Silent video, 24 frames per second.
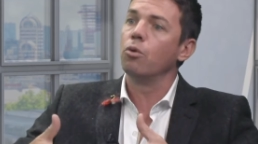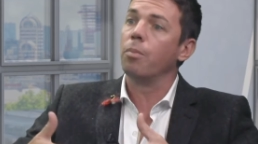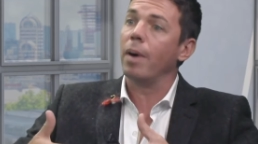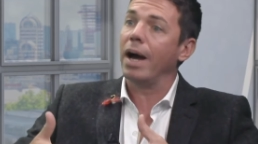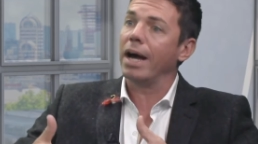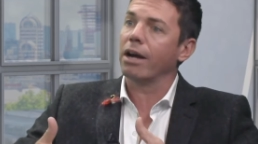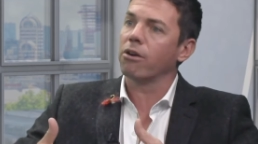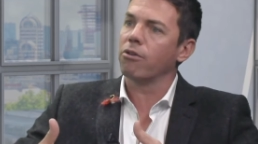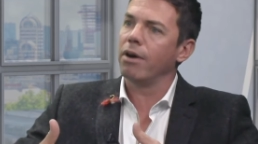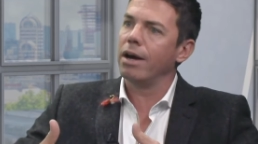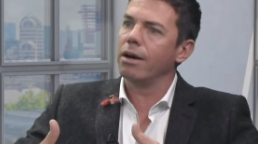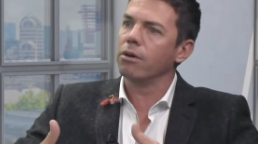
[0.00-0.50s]

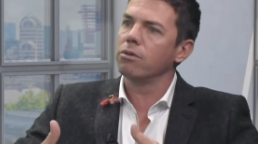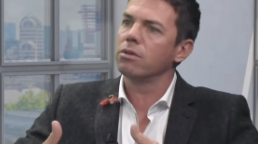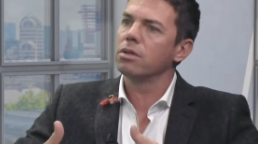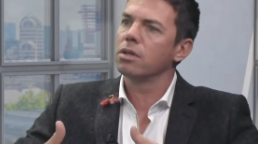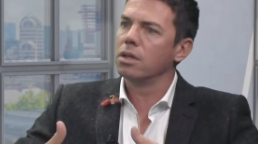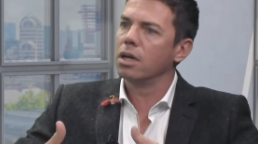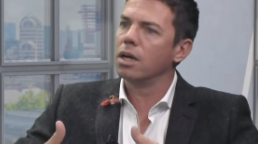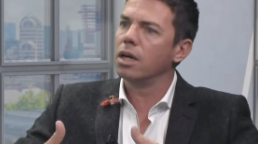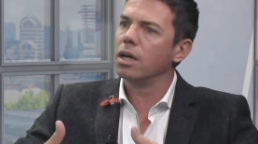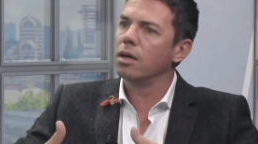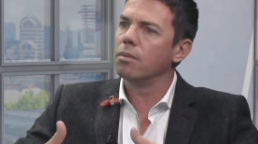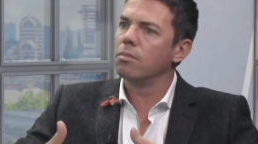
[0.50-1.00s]

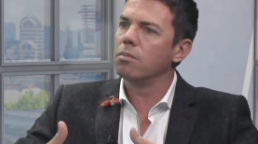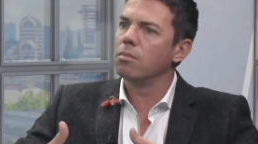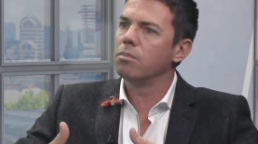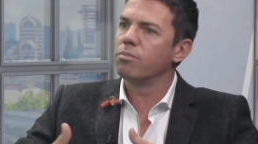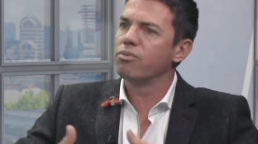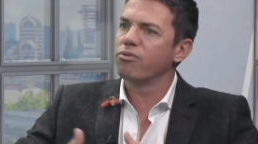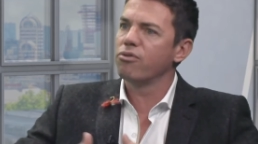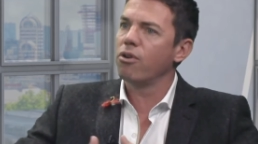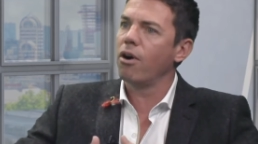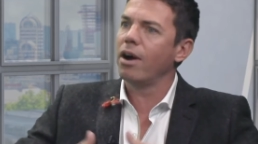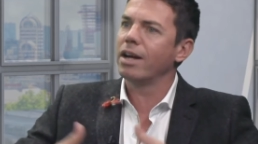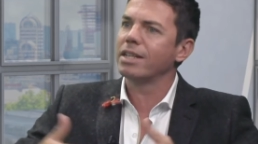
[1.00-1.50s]
background
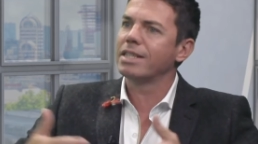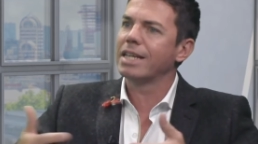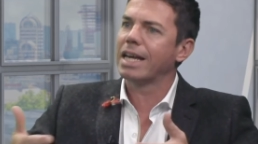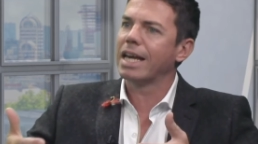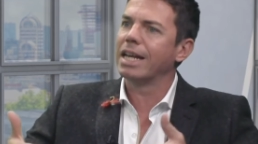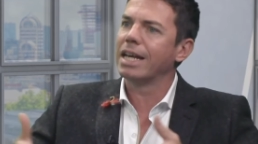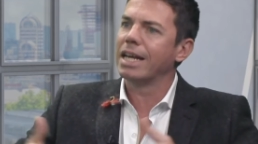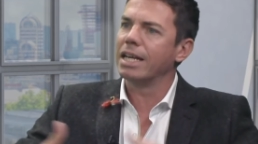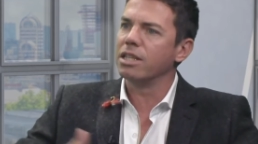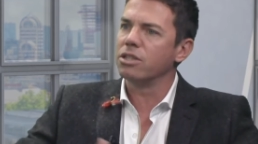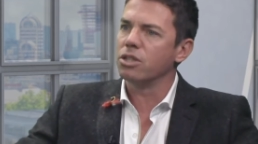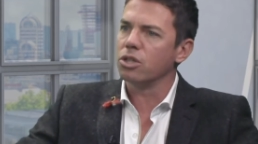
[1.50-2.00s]
prior to
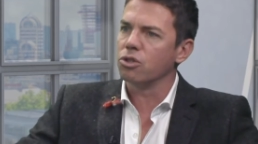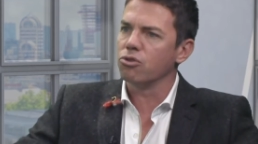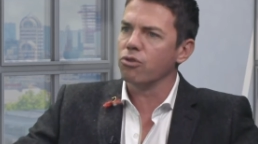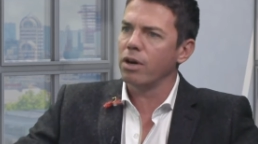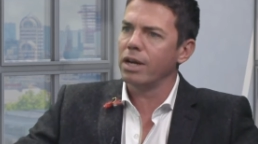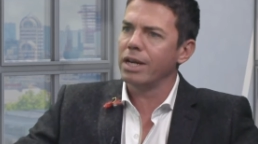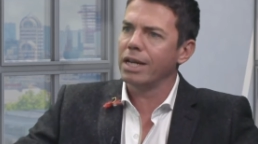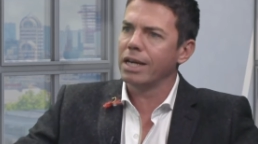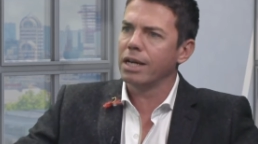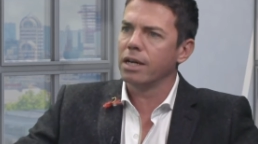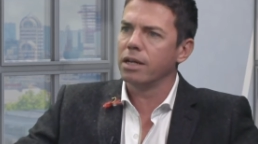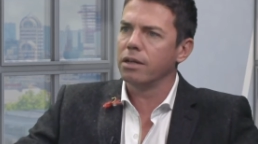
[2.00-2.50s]
getting into
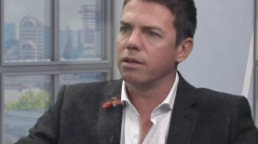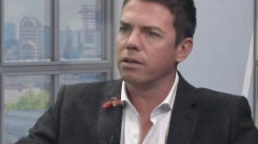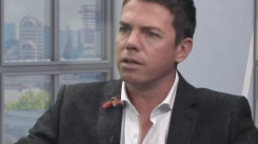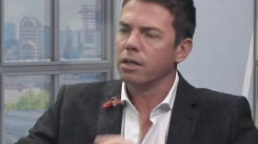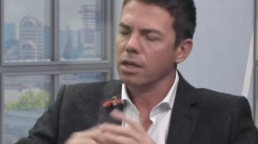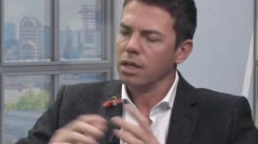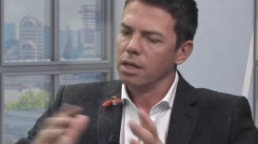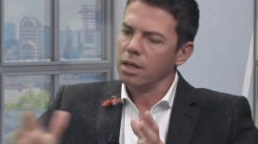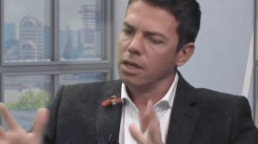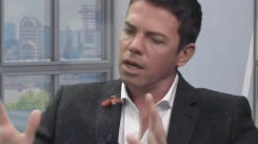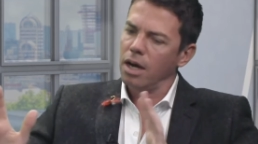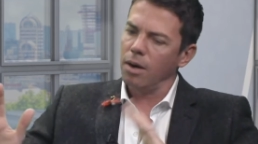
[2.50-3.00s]
trading, and
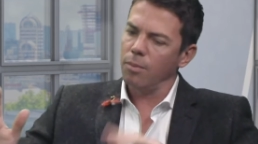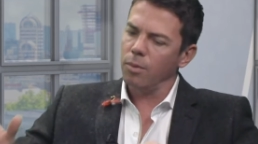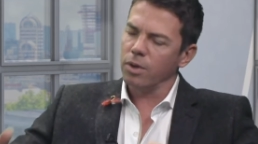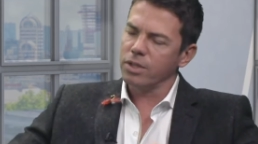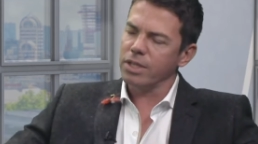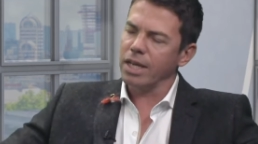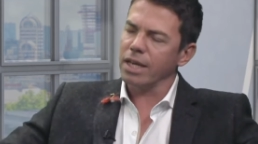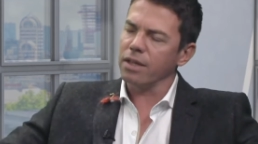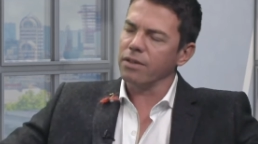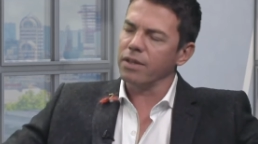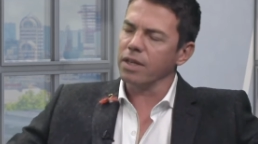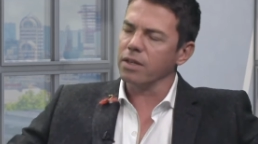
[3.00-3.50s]
we'll
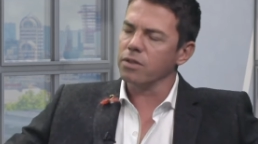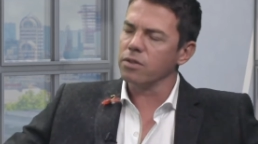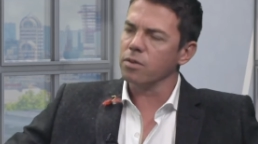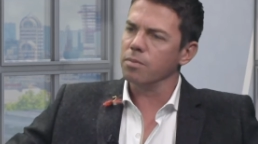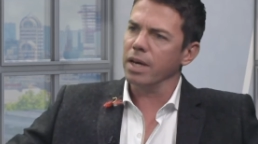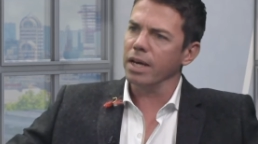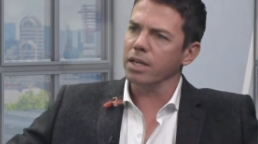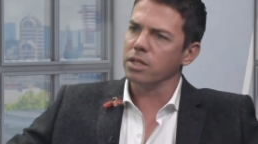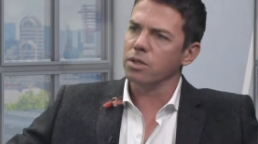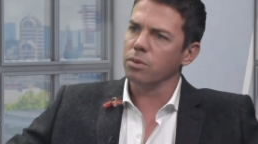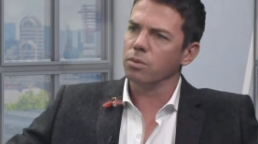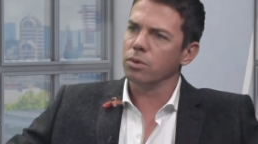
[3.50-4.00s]
take things from
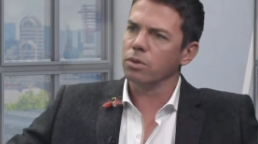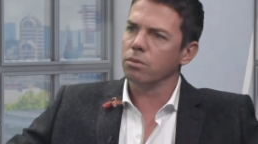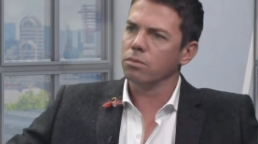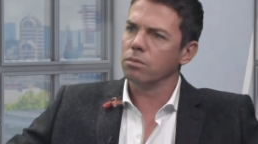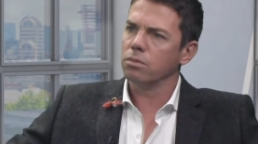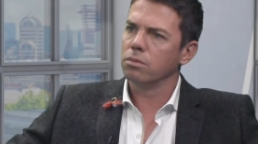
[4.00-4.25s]
there. So,